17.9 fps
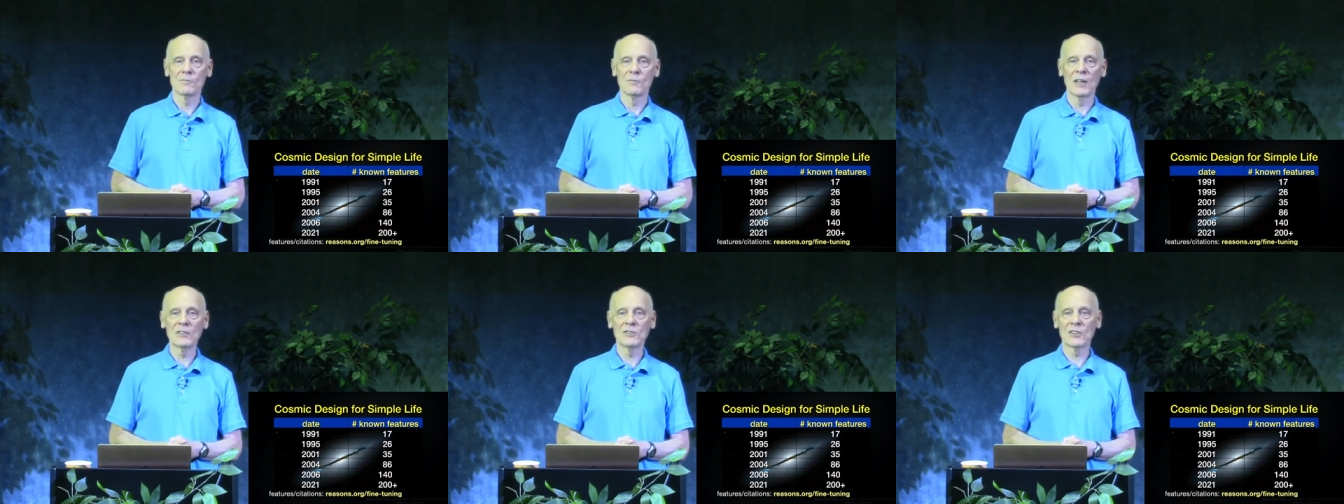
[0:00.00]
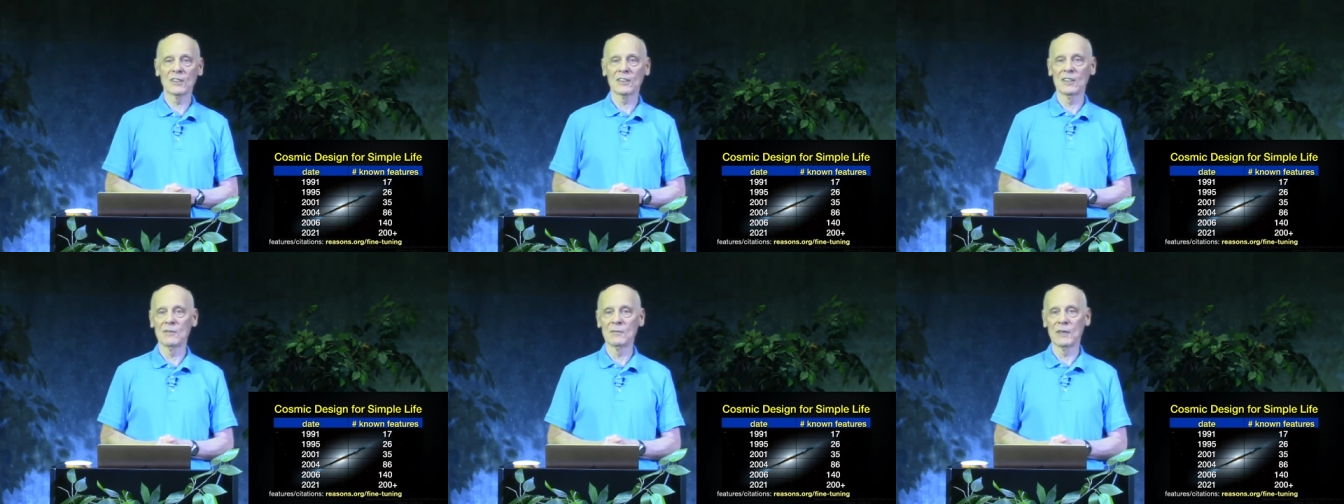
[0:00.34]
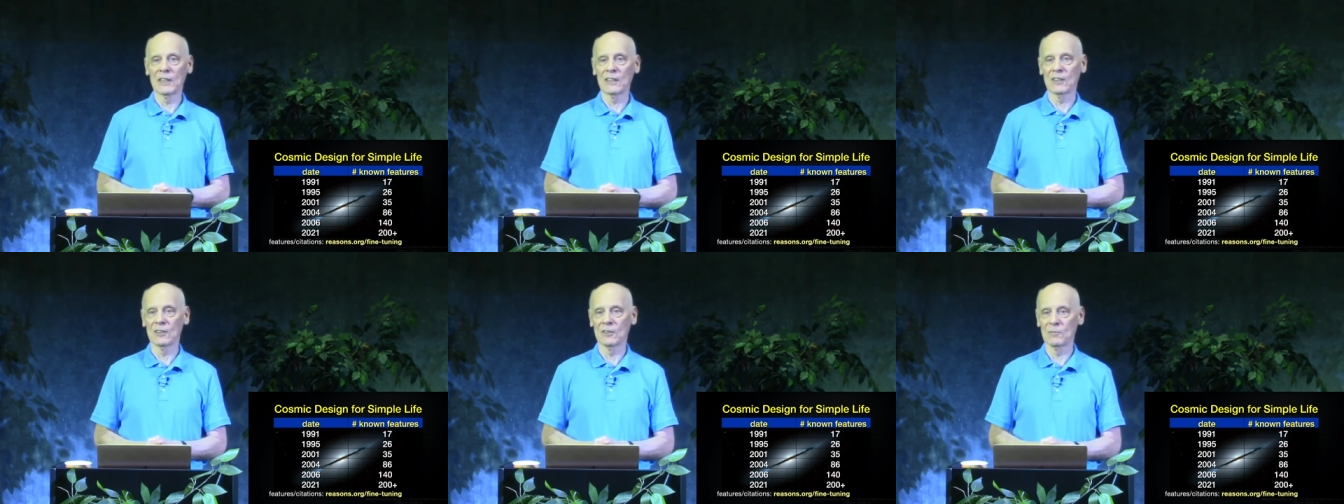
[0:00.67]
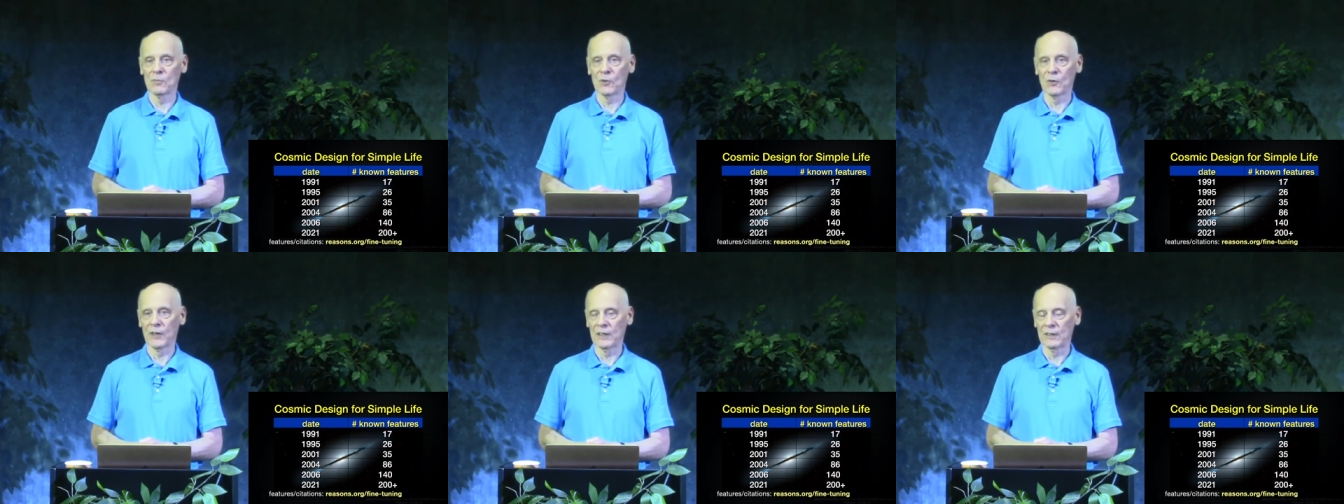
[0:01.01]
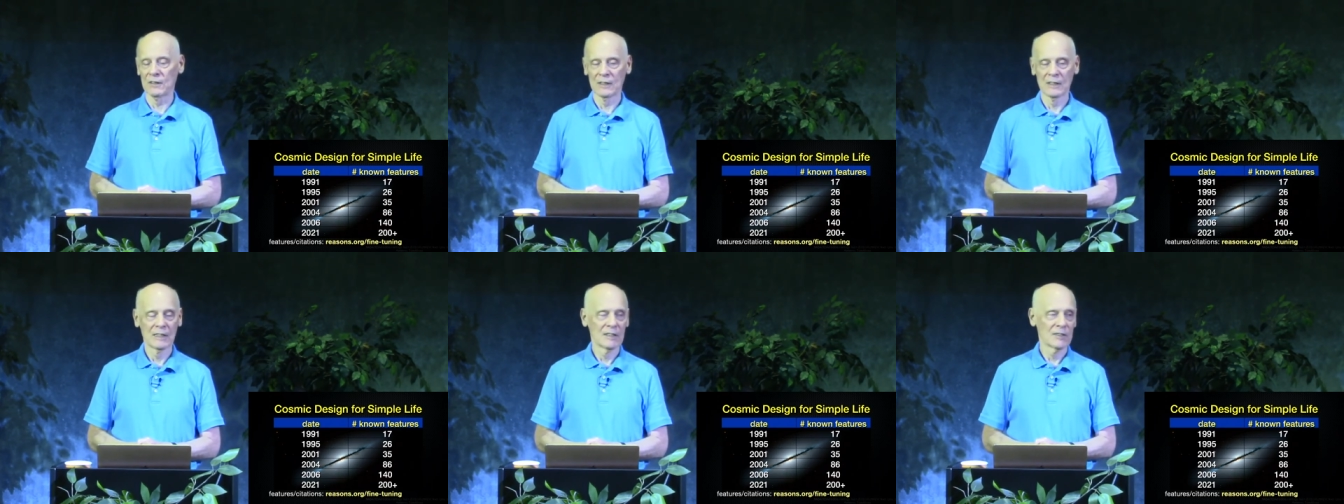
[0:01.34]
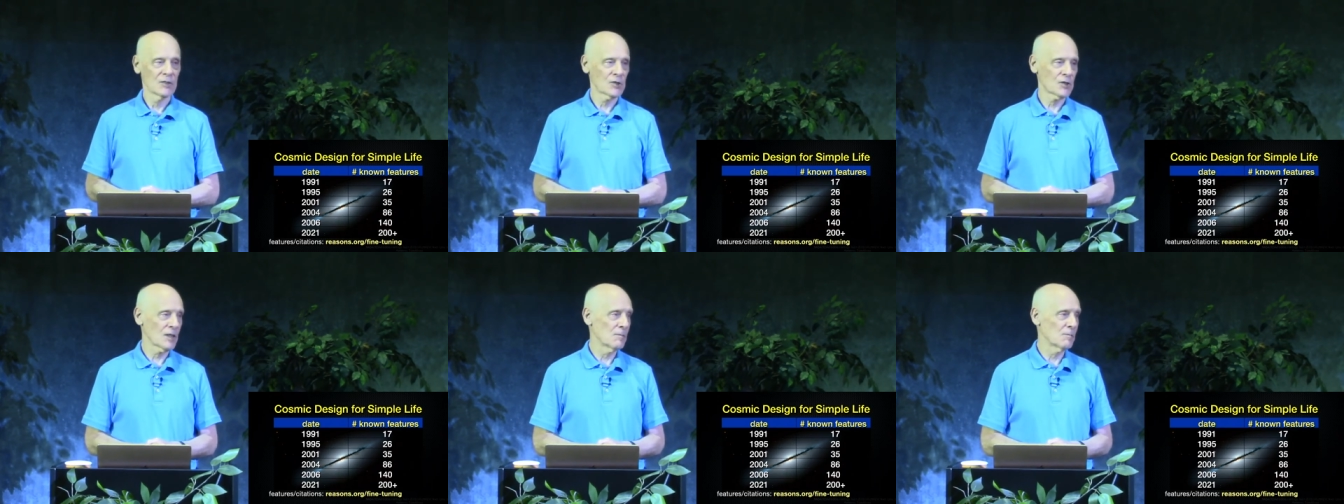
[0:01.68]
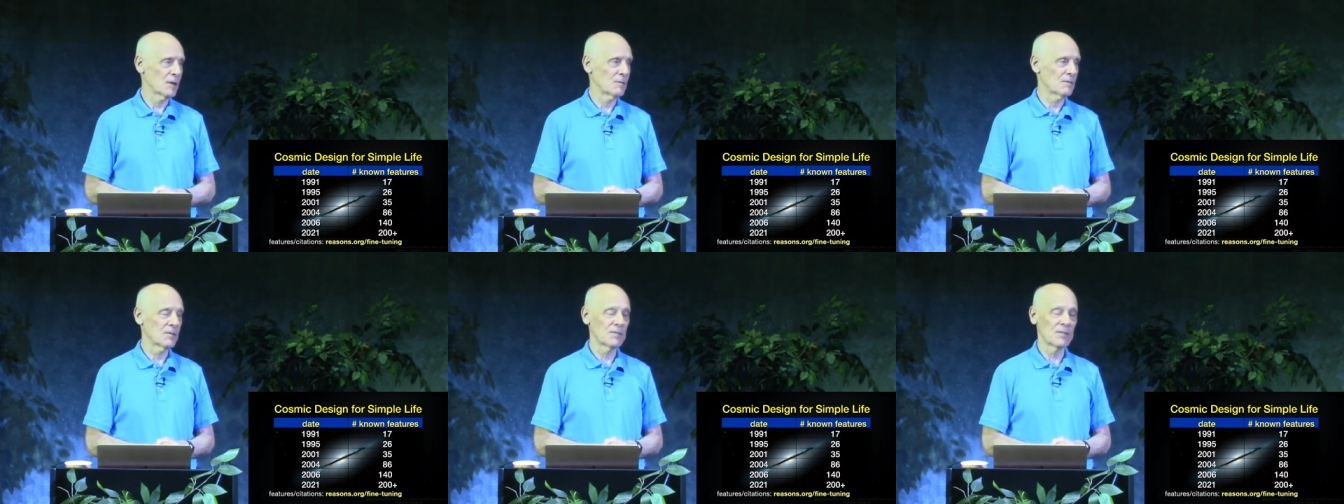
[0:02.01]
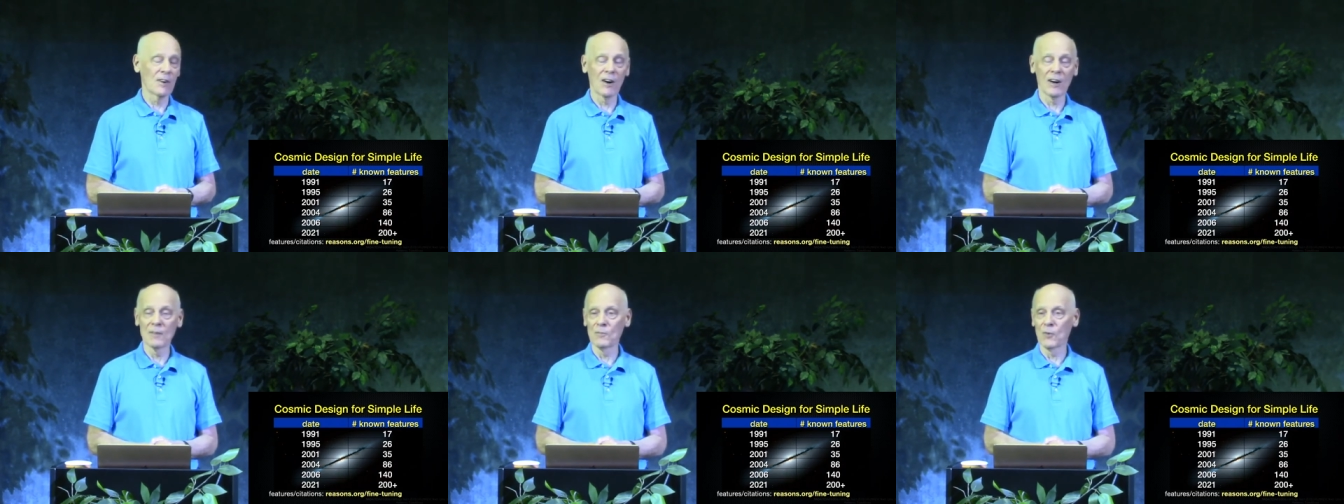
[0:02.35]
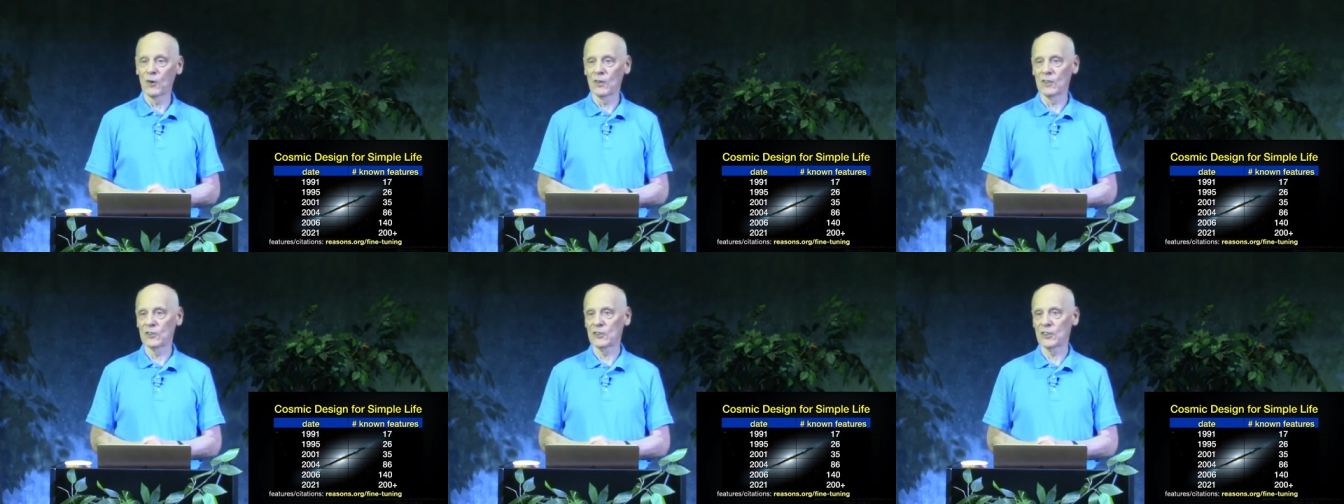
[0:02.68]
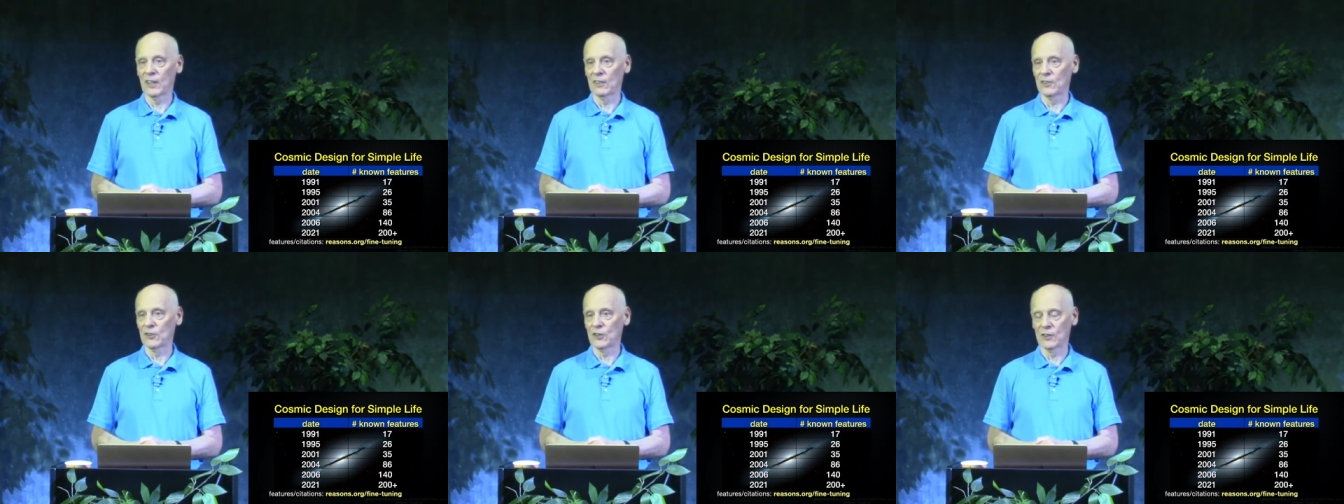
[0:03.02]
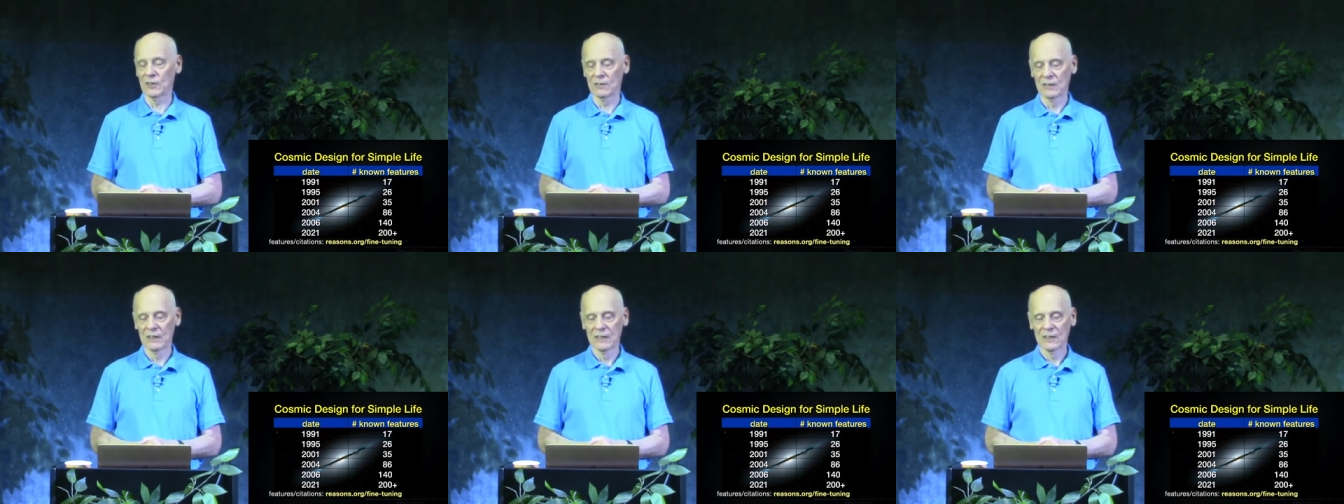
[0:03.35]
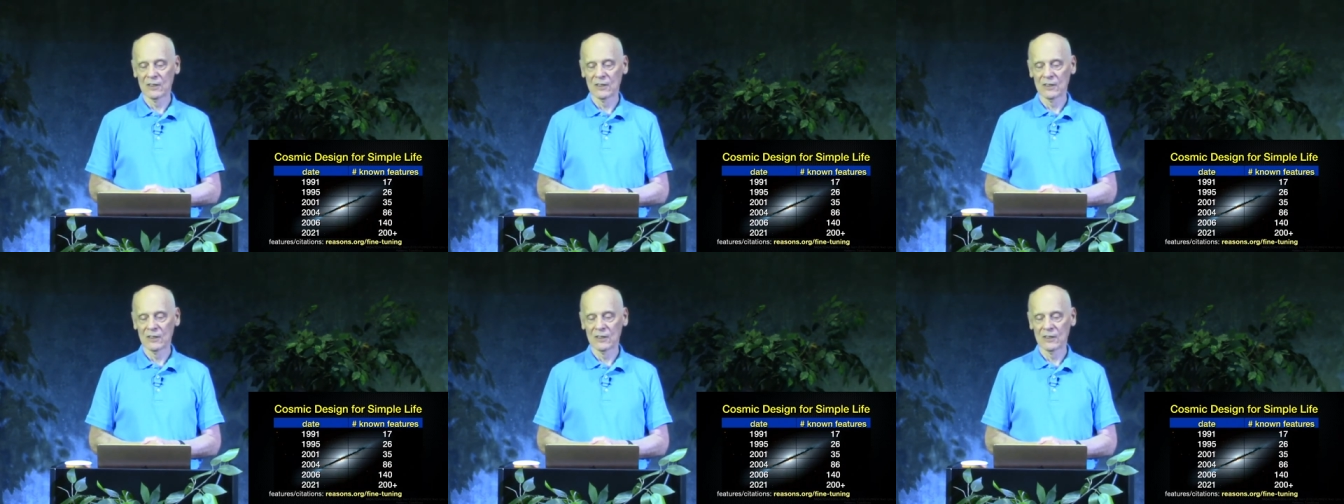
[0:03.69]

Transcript: basically making the point someone far more intelligent,